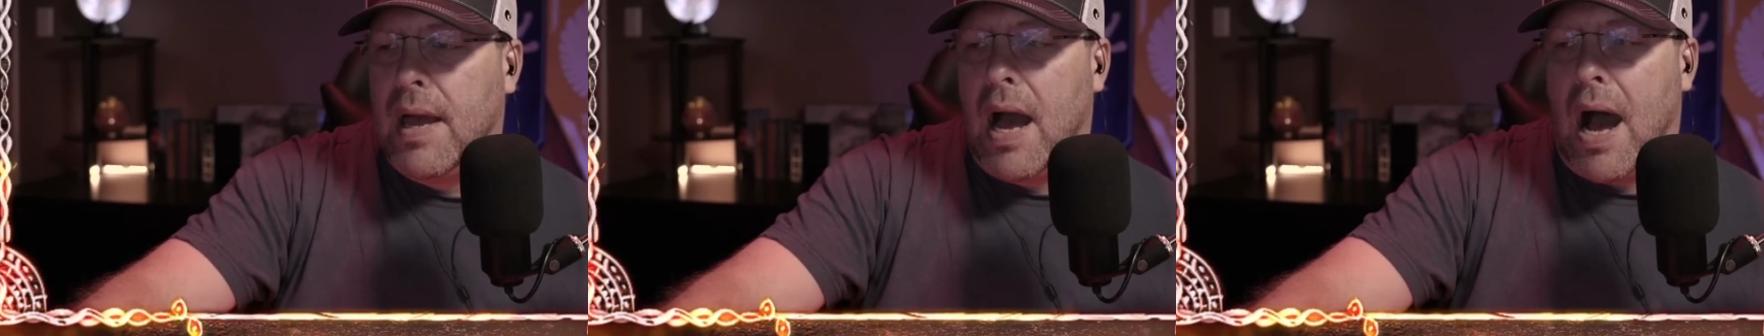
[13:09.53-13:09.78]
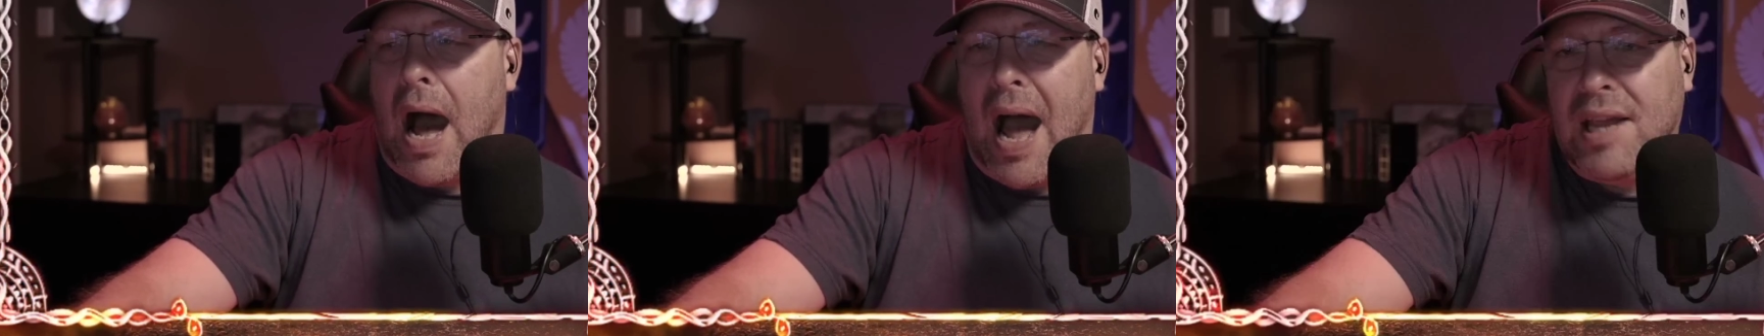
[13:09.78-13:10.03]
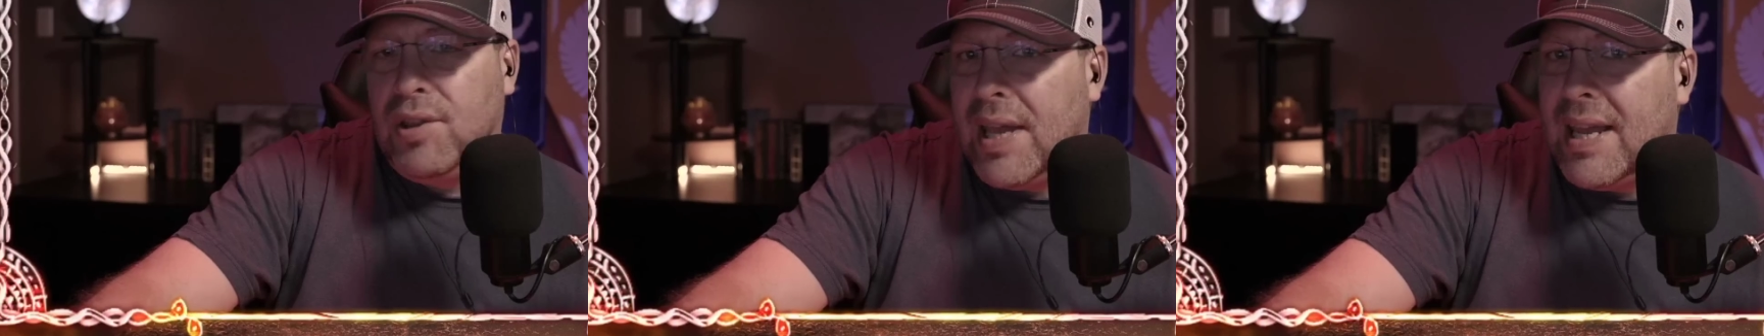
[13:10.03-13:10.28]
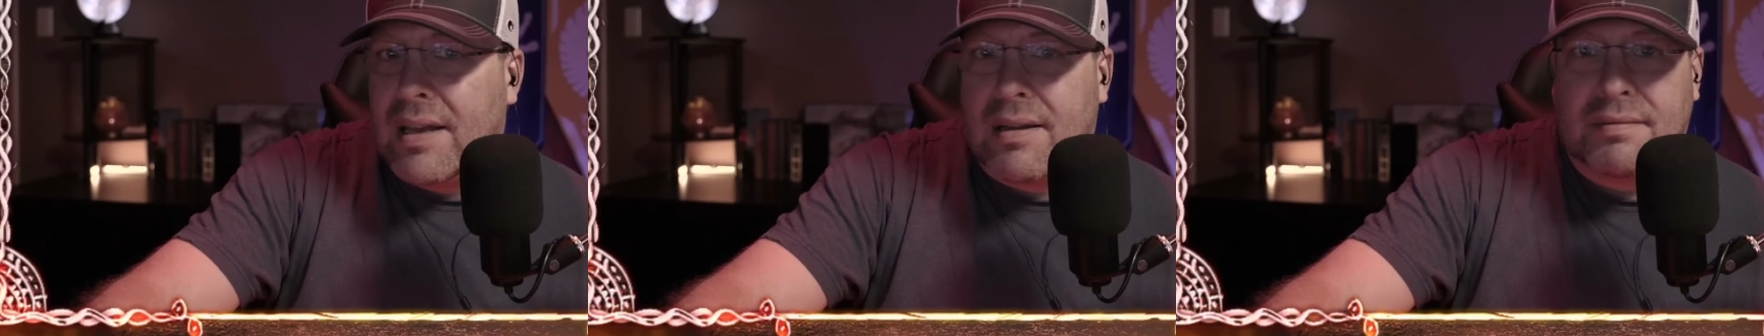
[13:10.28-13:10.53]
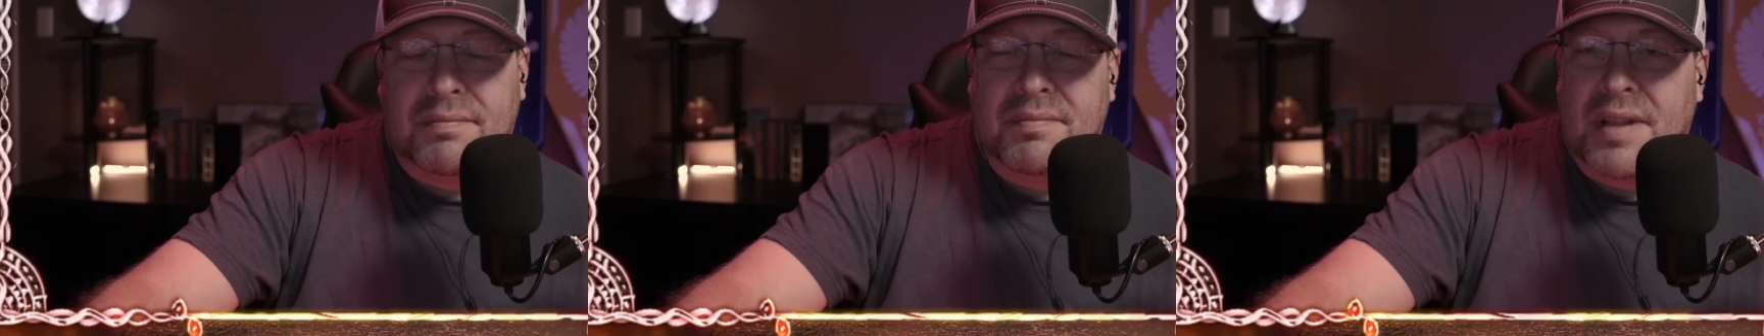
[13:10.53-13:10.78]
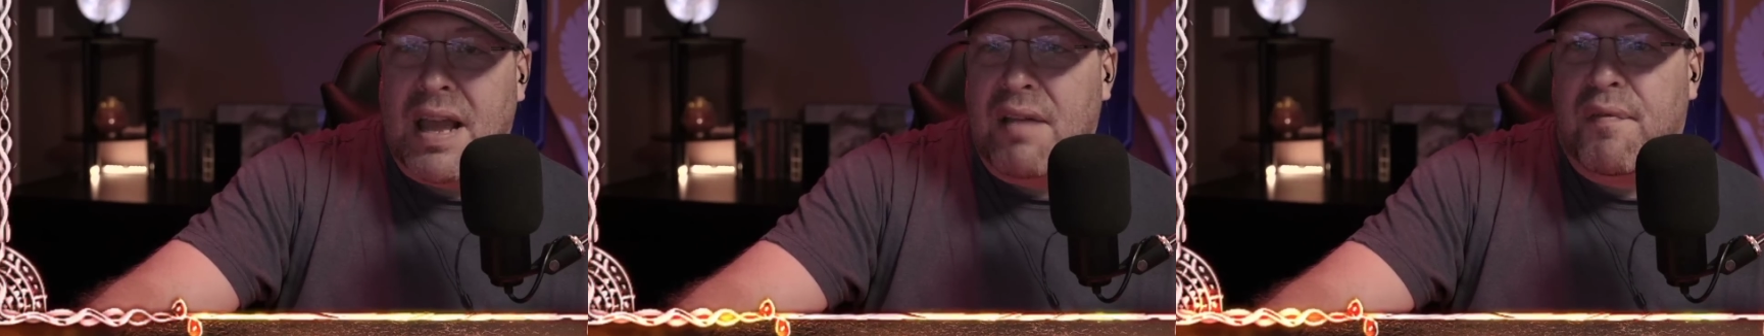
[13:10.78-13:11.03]
I think
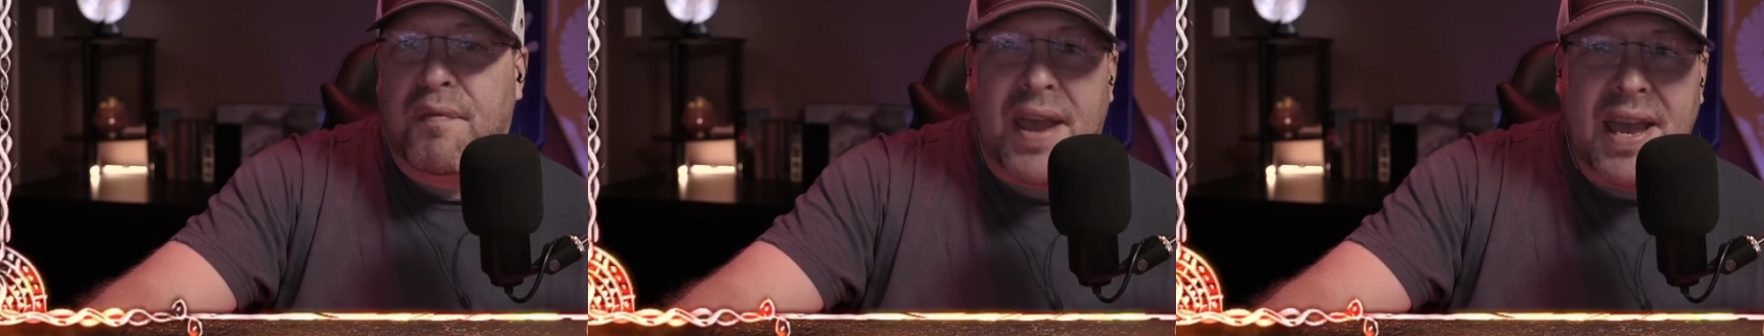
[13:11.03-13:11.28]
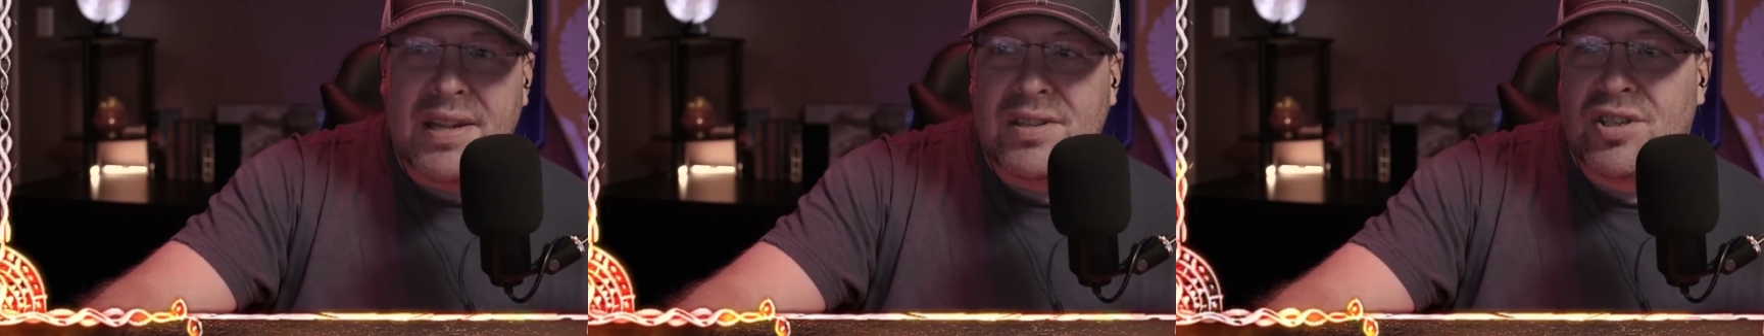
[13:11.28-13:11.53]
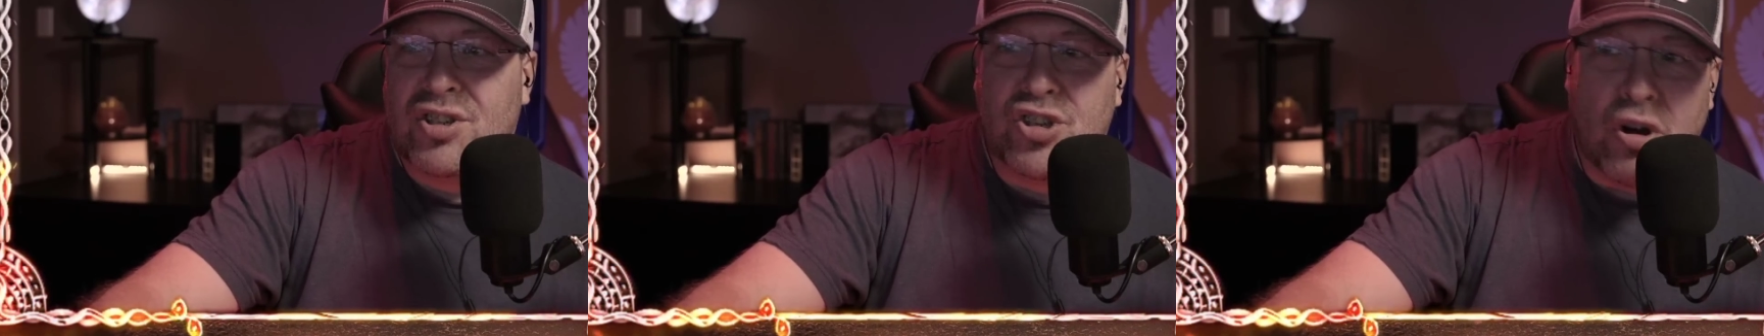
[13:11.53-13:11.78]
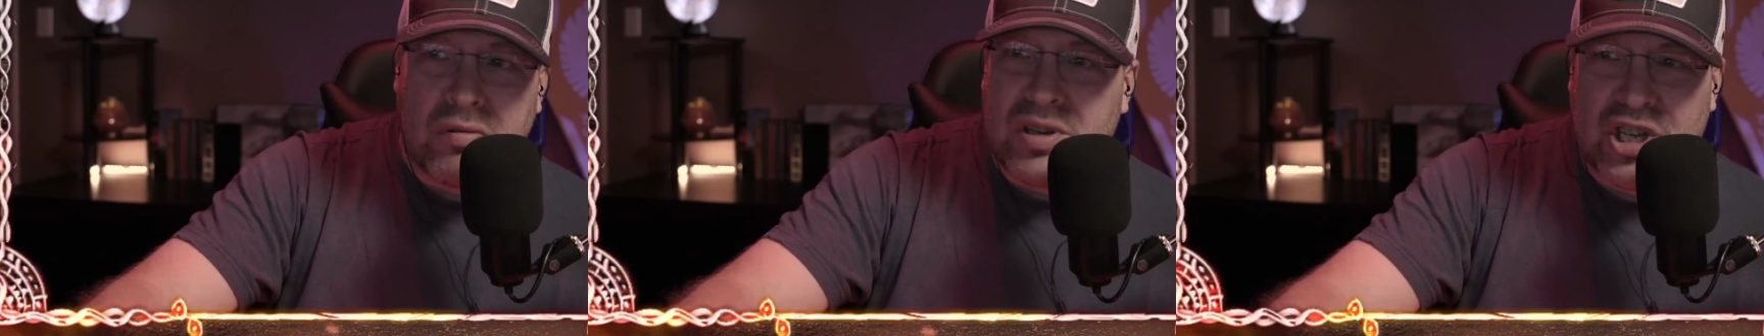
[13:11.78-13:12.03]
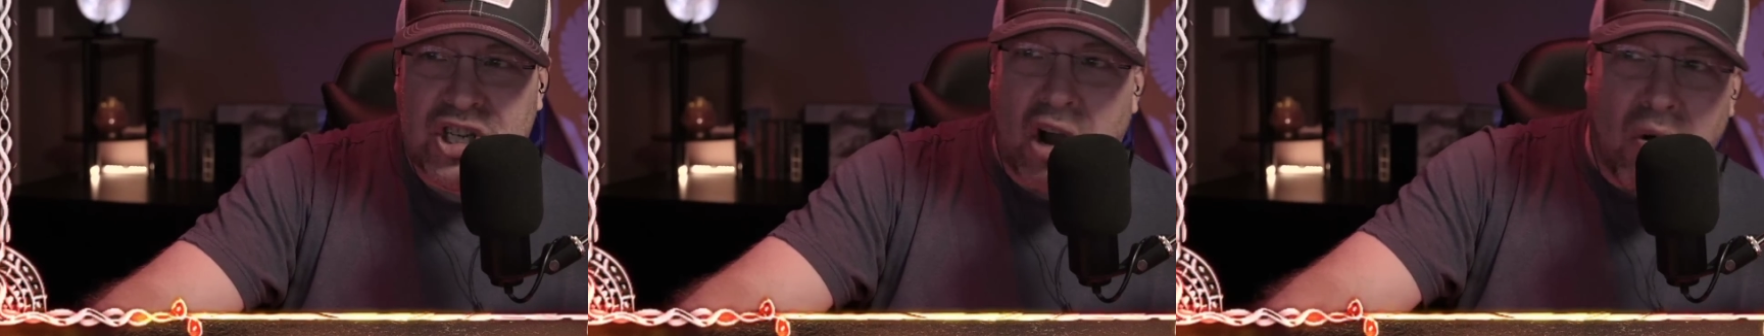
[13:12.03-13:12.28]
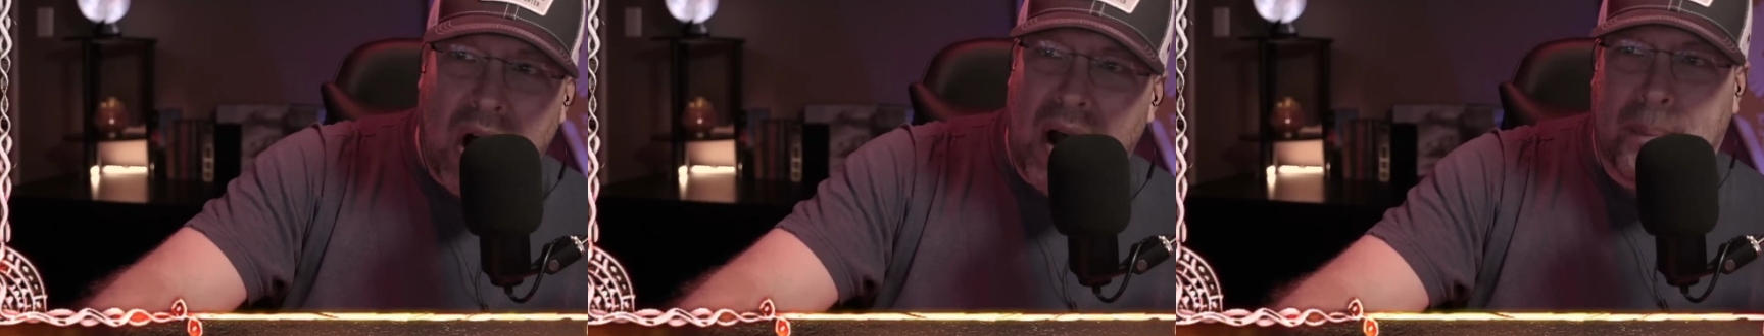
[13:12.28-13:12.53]
if fans don't
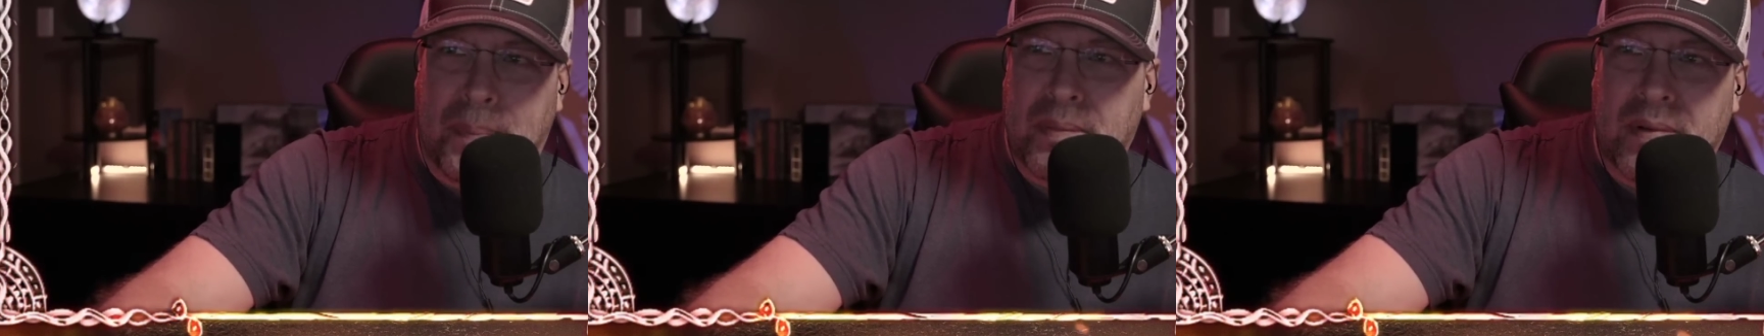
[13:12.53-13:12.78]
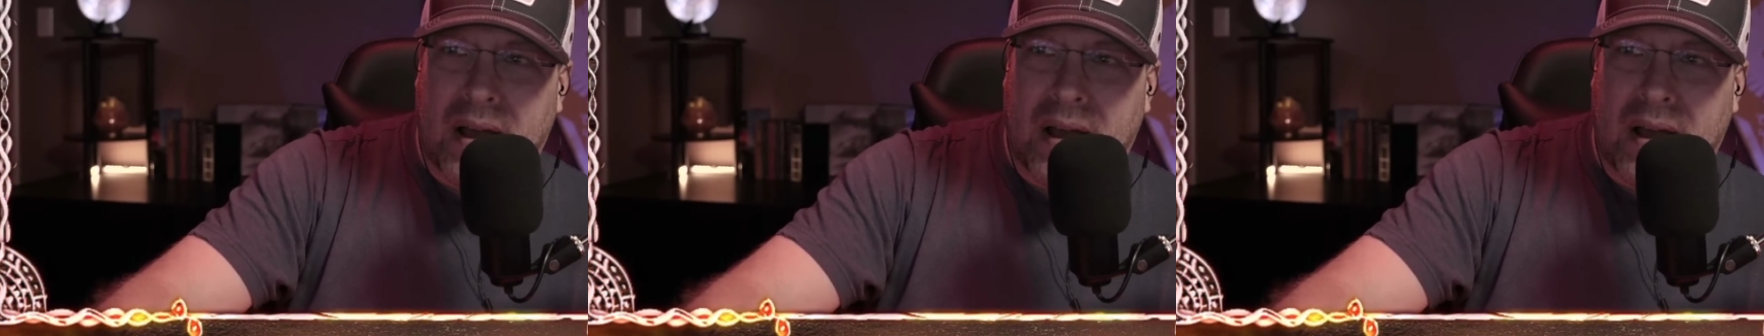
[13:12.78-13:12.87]
show up,